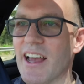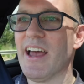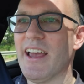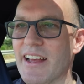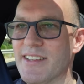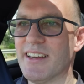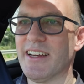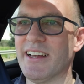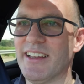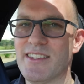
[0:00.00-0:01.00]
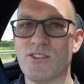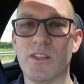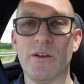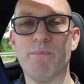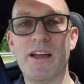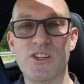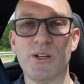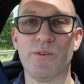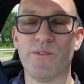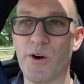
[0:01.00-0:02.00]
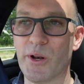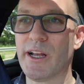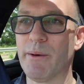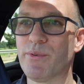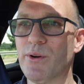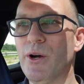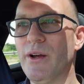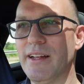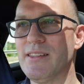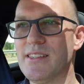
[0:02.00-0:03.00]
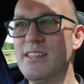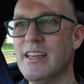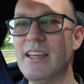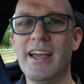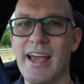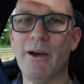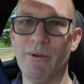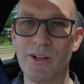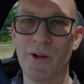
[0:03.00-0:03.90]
and let's do the magic of Final Cut Pro and see how it